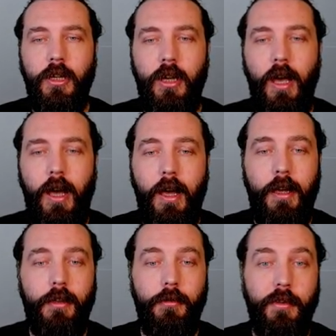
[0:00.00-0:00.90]

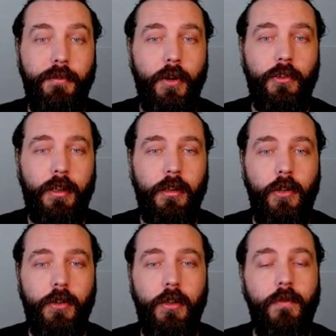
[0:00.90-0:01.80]
And with 5-second
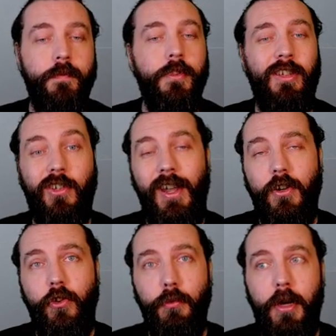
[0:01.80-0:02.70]
lock-on, it's an
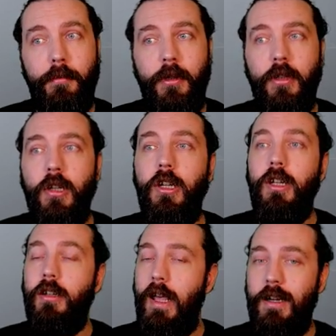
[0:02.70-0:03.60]
energy weapon.
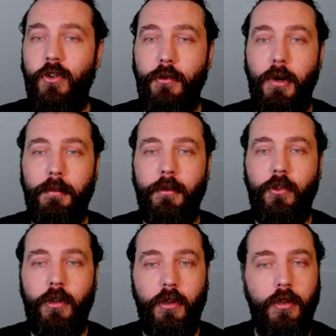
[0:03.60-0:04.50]
Energy
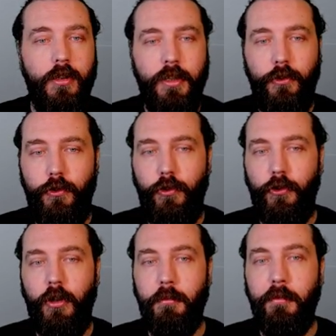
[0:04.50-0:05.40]
weapons are good. This is
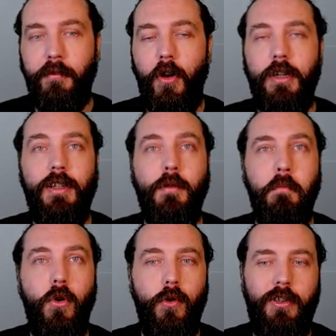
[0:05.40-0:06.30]
just going to provide even
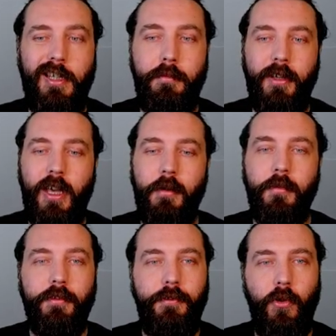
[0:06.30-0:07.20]
more
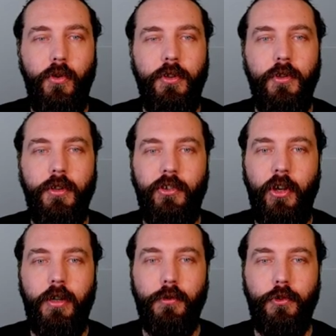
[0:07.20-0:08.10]
DPM for your
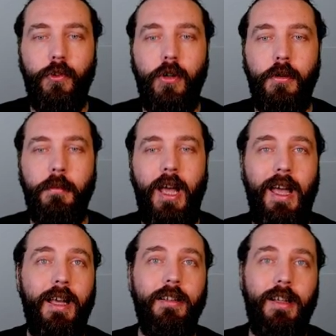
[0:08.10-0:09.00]
Eternal Storm
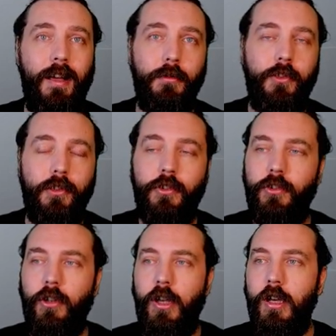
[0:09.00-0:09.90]
and
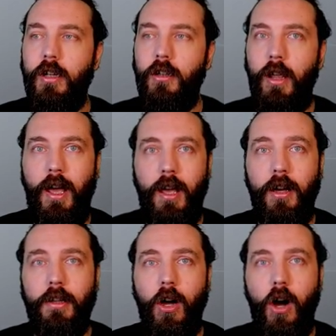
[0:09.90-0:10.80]
counters
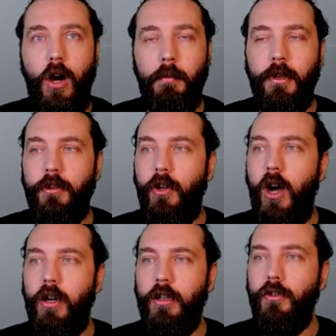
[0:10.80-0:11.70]
high armor
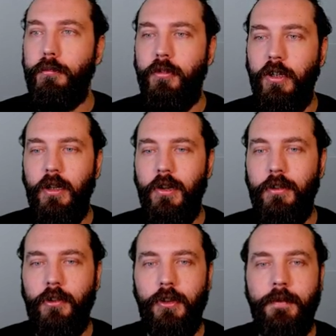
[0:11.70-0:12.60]
targets pretty
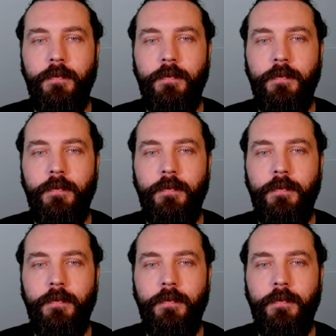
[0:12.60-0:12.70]
nicely.